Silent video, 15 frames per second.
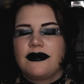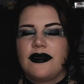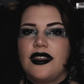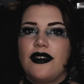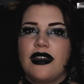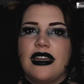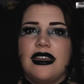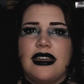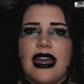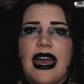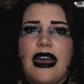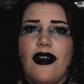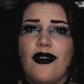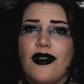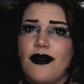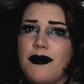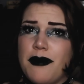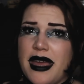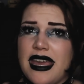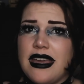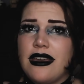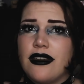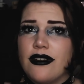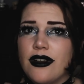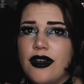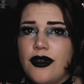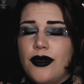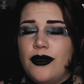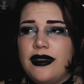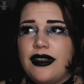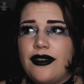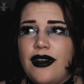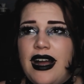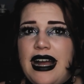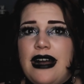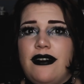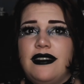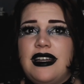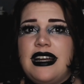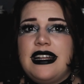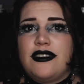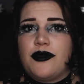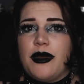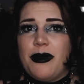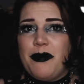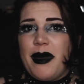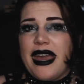You can get or make your own little outlines with